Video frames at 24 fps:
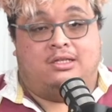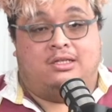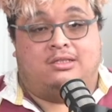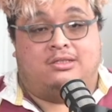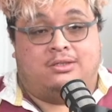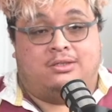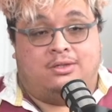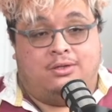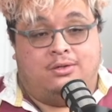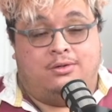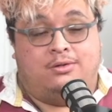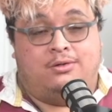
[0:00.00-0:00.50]

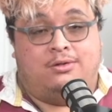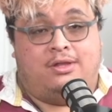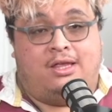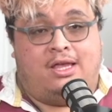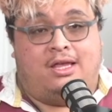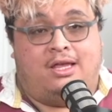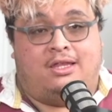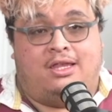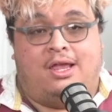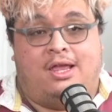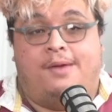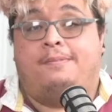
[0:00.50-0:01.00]
School,
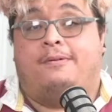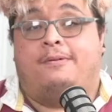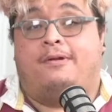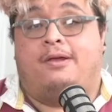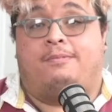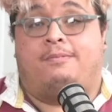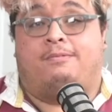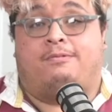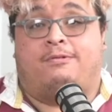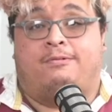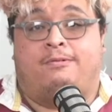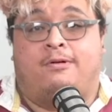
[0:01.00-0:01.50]
the Deputy
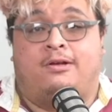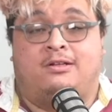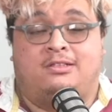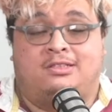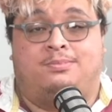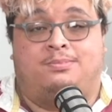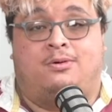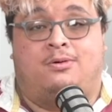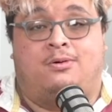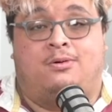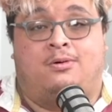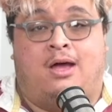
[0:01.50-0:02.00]

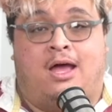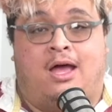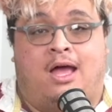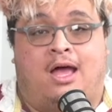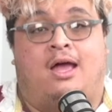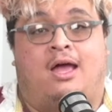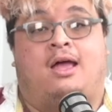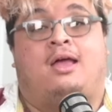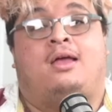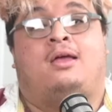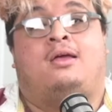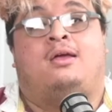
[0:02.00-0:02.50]
Principal,
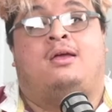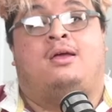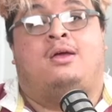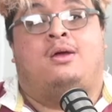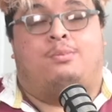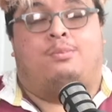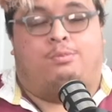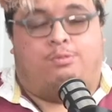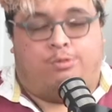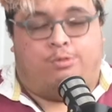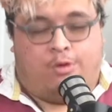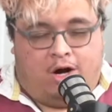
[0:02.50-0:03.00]

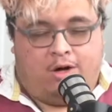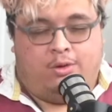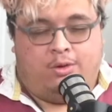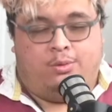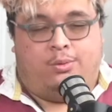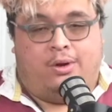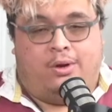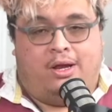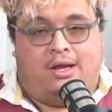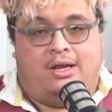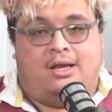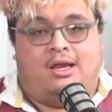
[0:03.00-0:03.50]

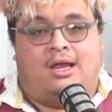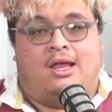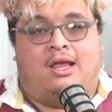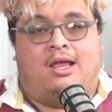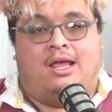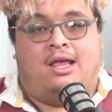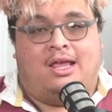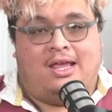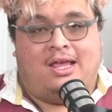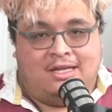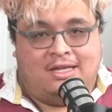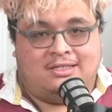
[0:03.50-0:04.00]
Bronwyn
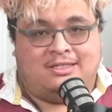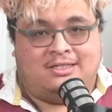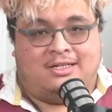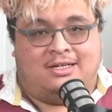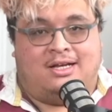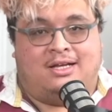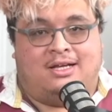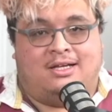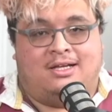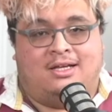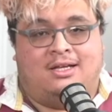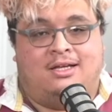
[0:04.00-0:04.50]

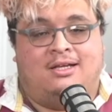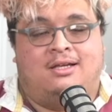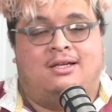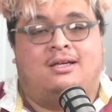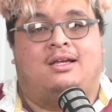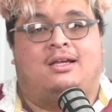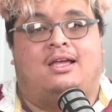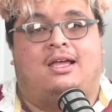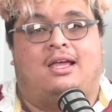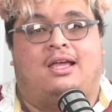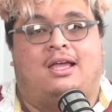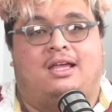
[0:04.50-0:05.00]
Hetaraka,
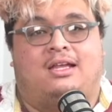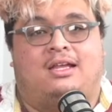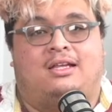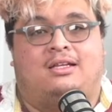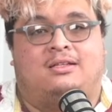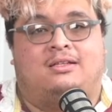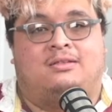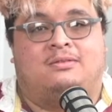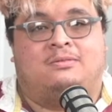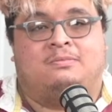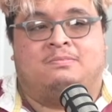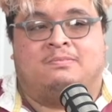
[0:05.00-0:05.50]

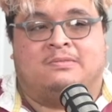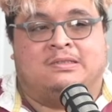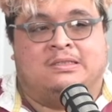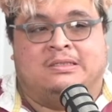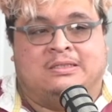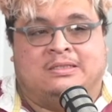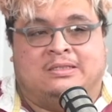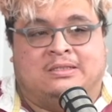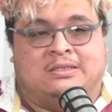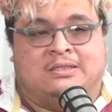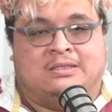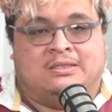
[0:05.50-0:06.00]
and
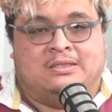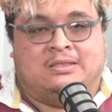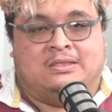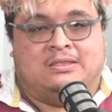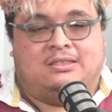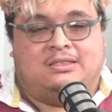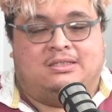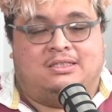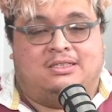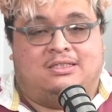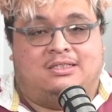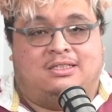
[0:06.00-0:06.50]

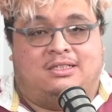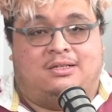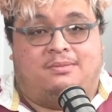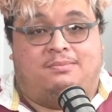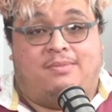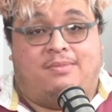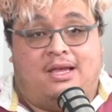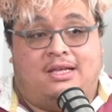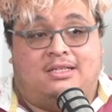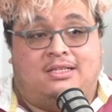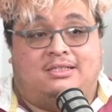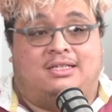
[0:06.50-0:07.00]
just an
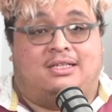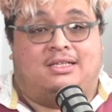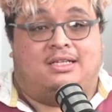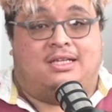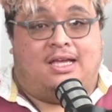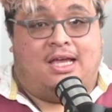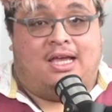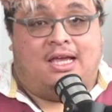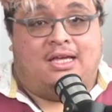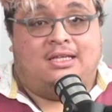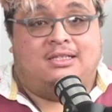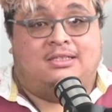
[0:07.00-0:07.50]
amazing
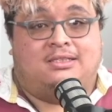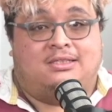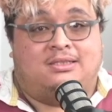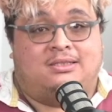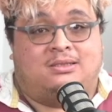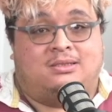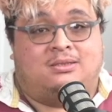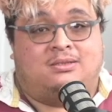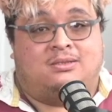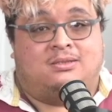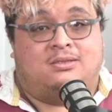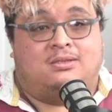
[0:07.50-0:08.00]

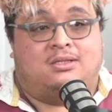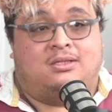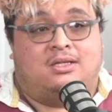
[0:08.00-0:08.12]
guest.